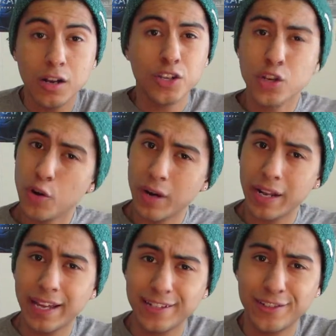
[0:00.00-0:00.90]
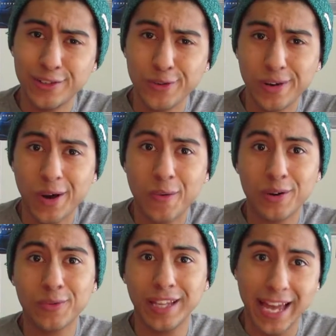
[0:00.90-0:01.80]
You know what I like to do when I want
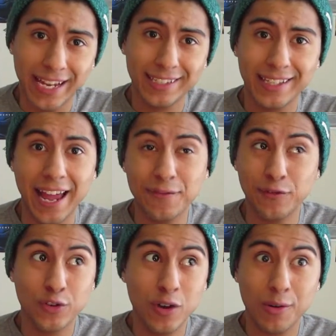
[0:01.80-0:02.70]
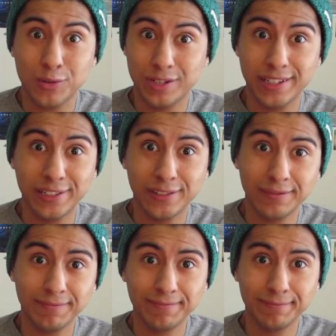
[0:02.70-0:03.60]
to relax and have a few hours to kill?
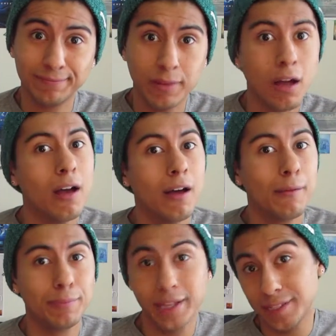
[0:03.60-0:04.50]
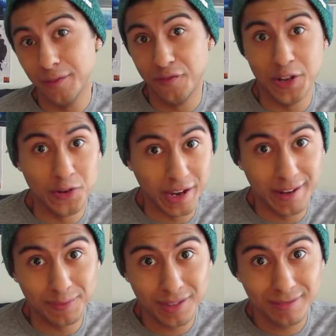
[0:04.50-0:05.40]
Play some video
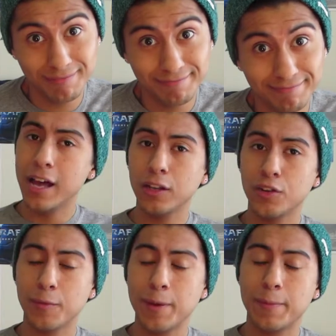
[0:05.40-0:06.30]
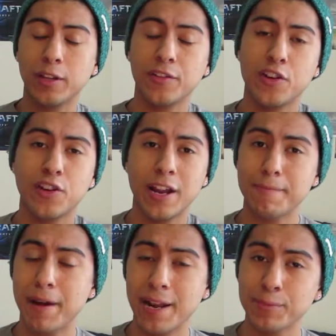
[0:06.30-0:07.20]
games. Hello there, people of the
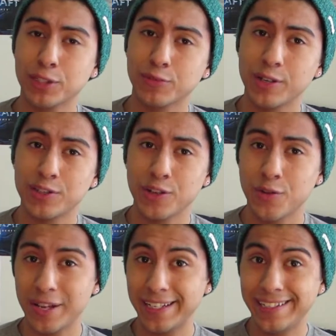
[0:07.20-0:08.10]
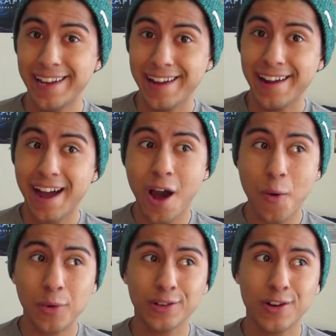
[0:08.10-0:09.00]
internet. My name is Lorenzo, and today I
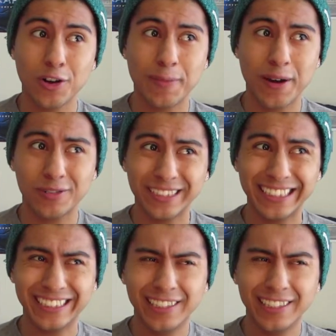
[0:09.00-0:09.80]
want to talk about